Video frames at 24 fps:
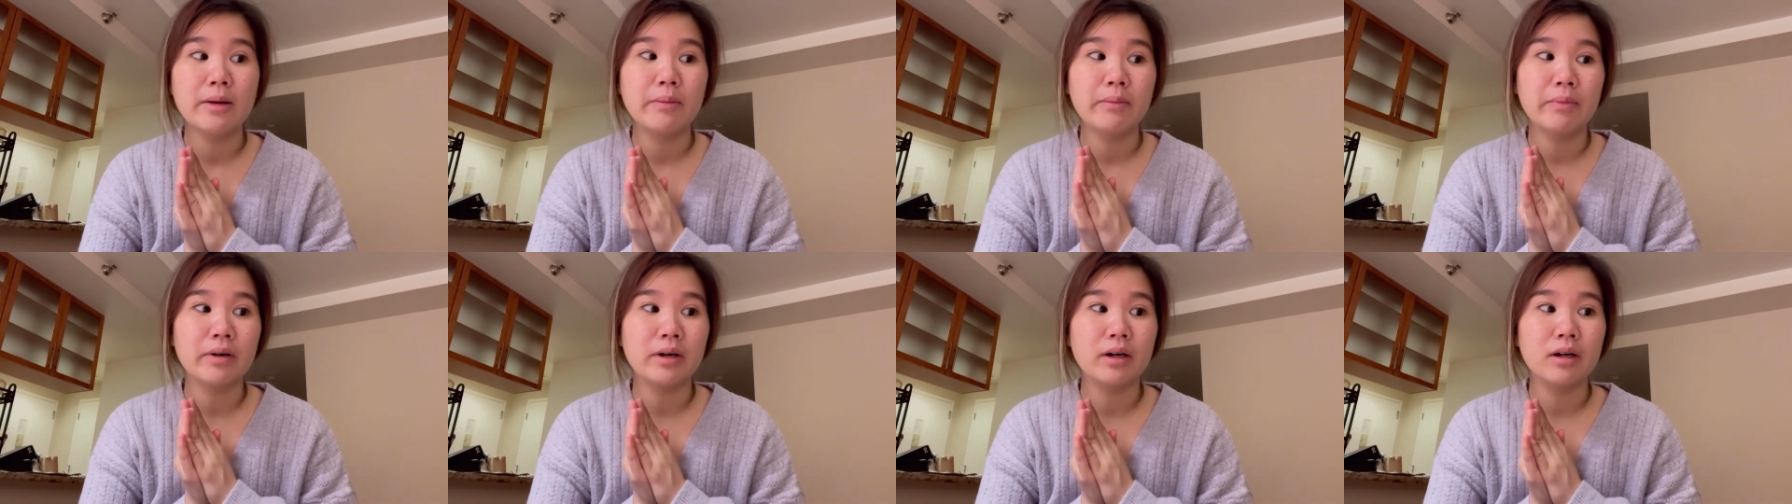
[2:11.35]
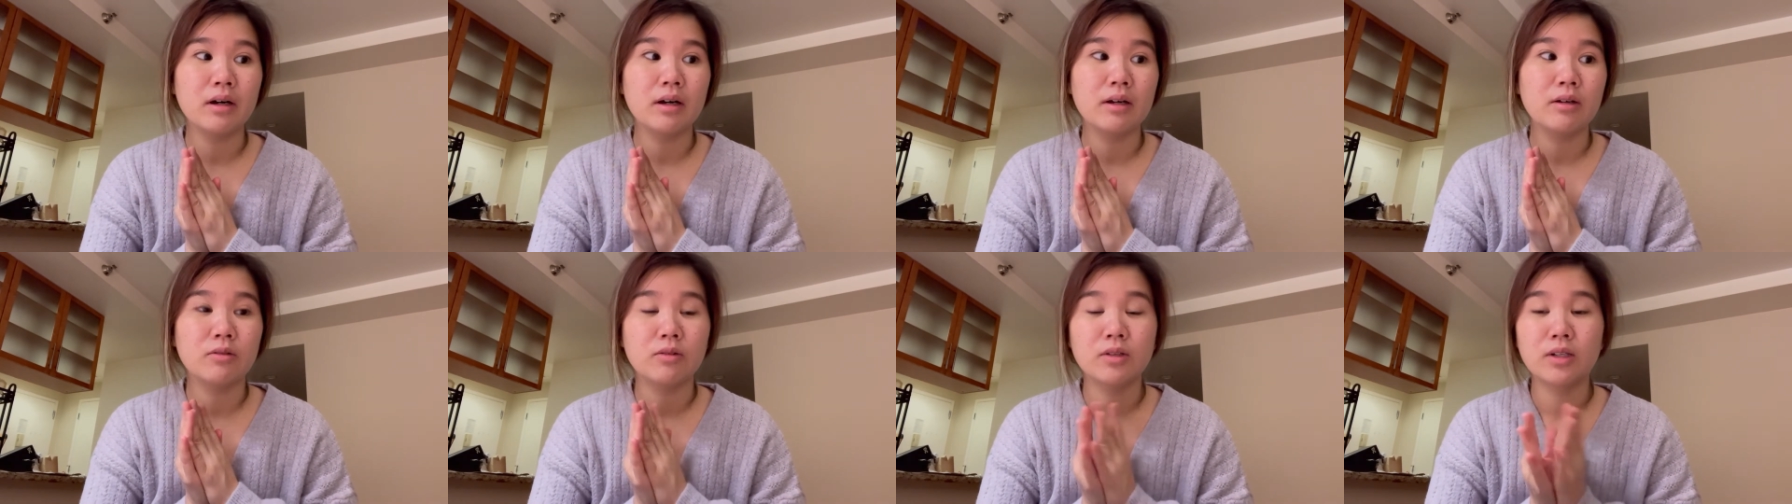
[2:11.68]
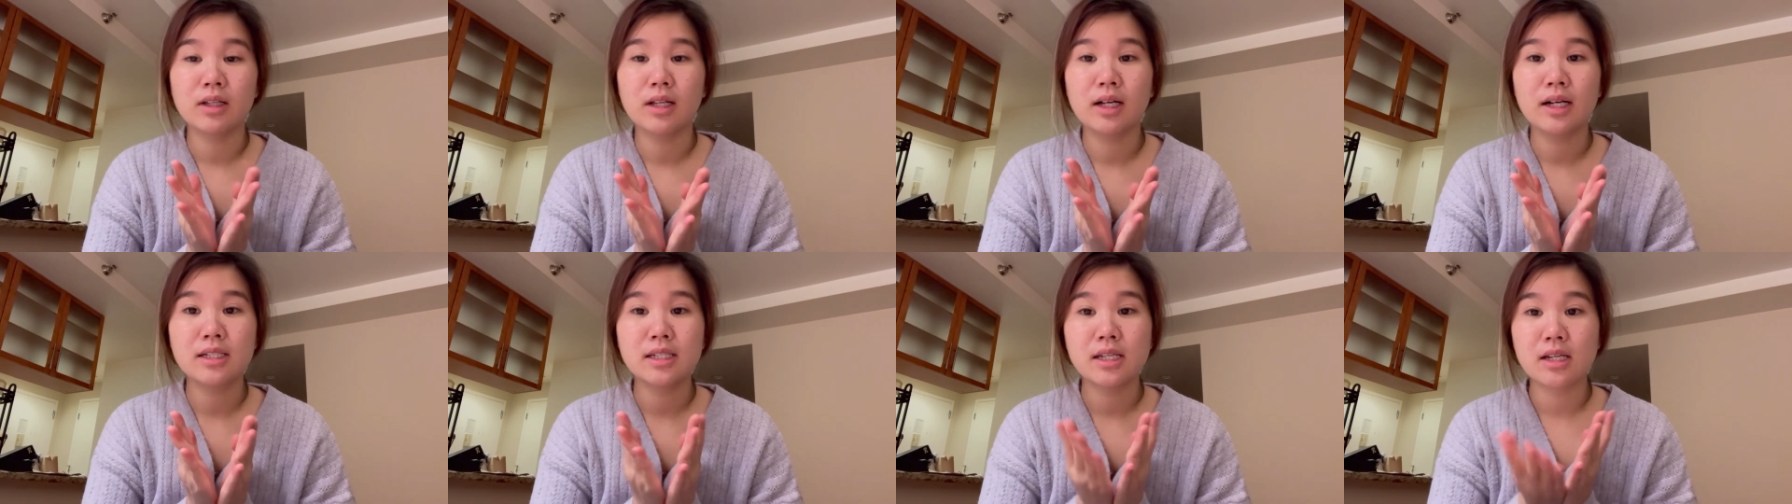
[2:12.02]
but
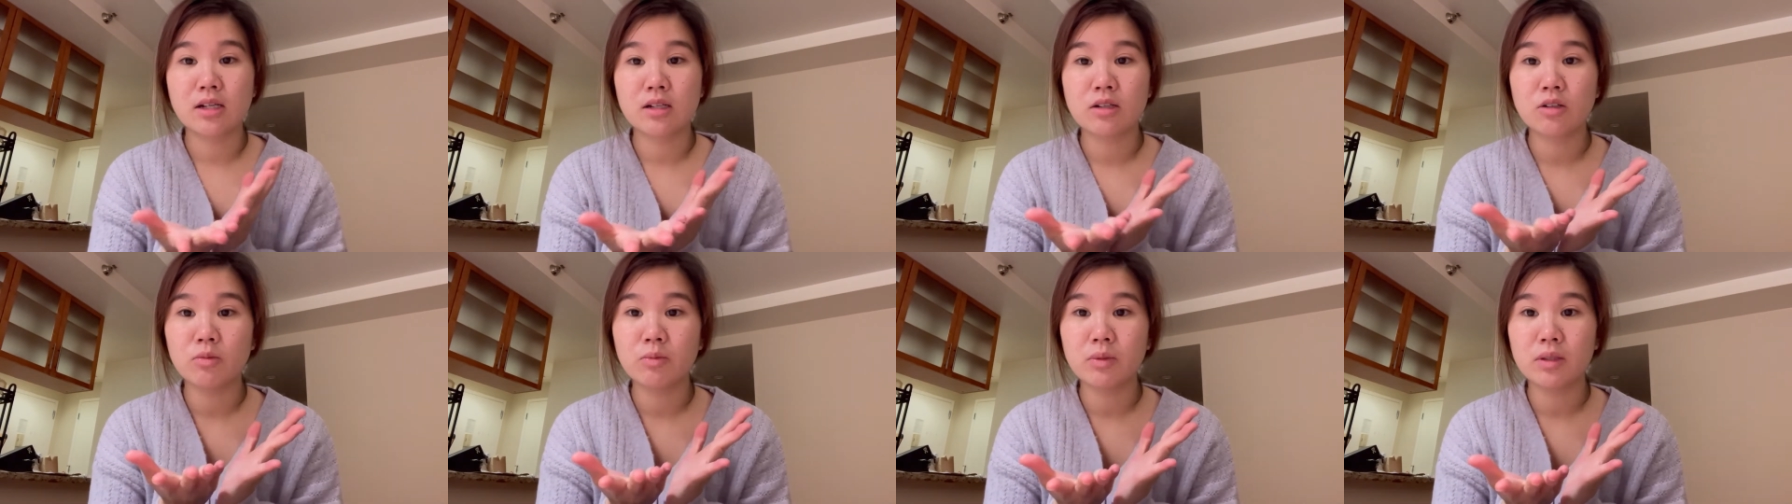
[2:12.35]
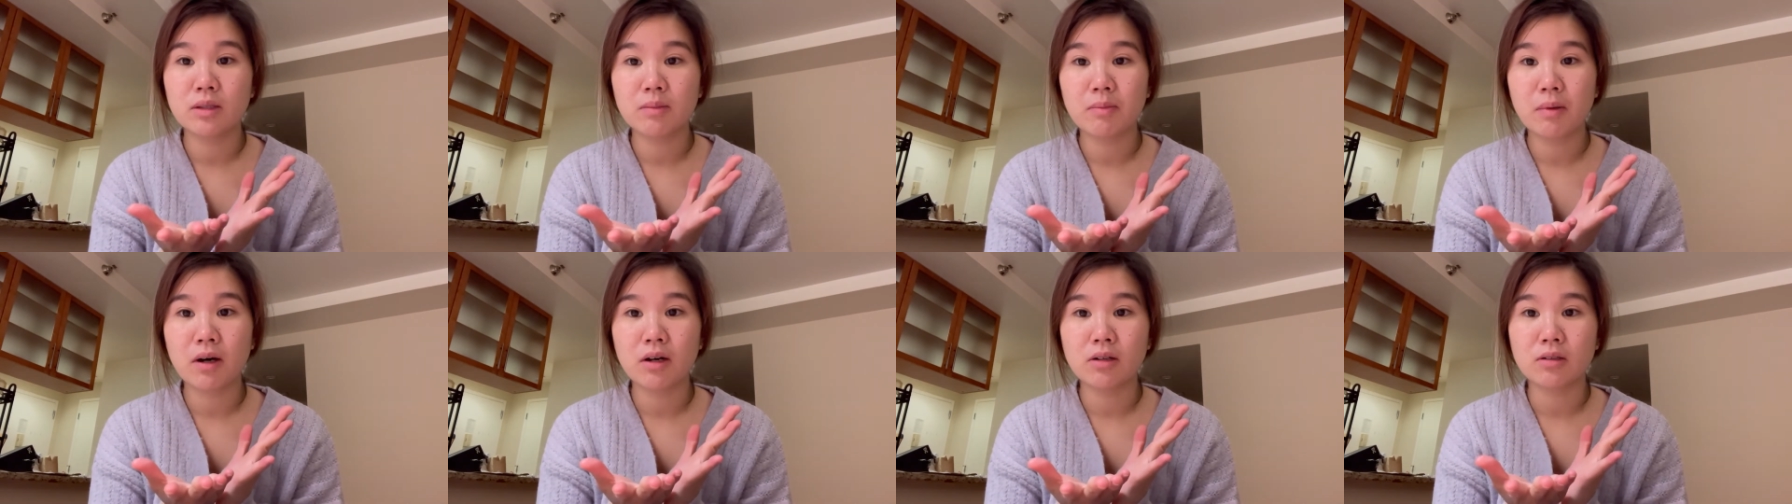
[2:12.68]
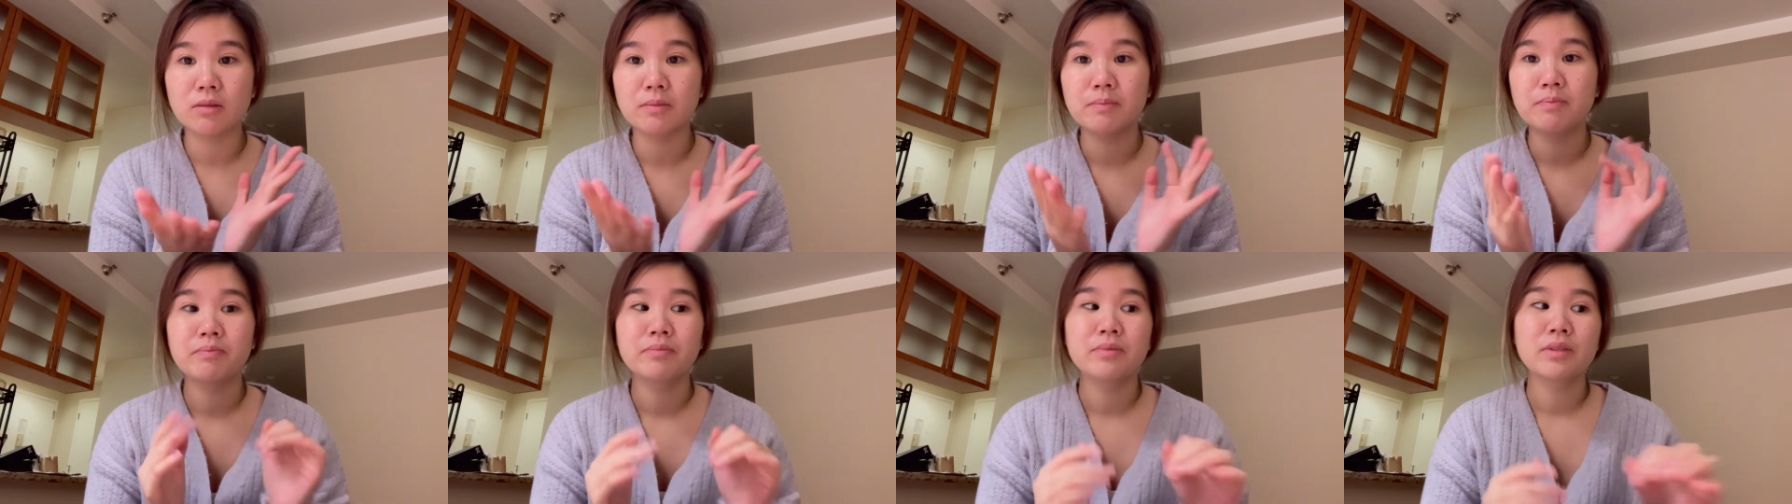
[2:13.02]
realized I couldn't open the
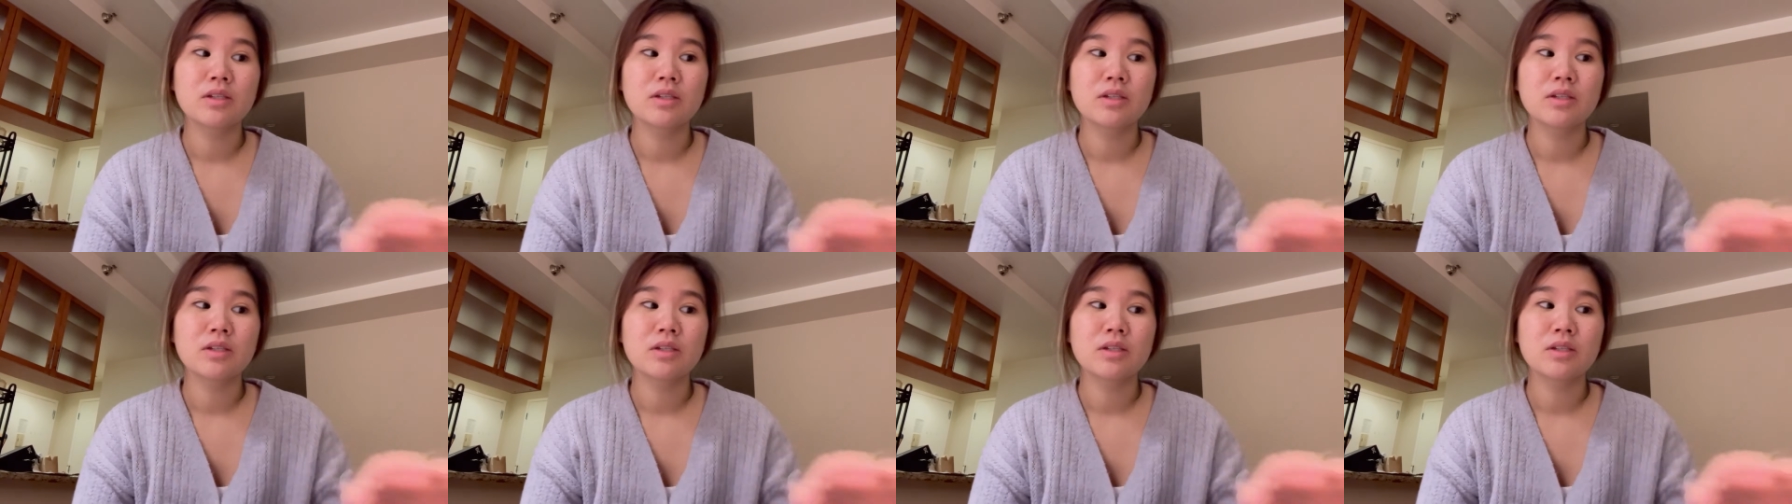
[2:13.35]
bottle.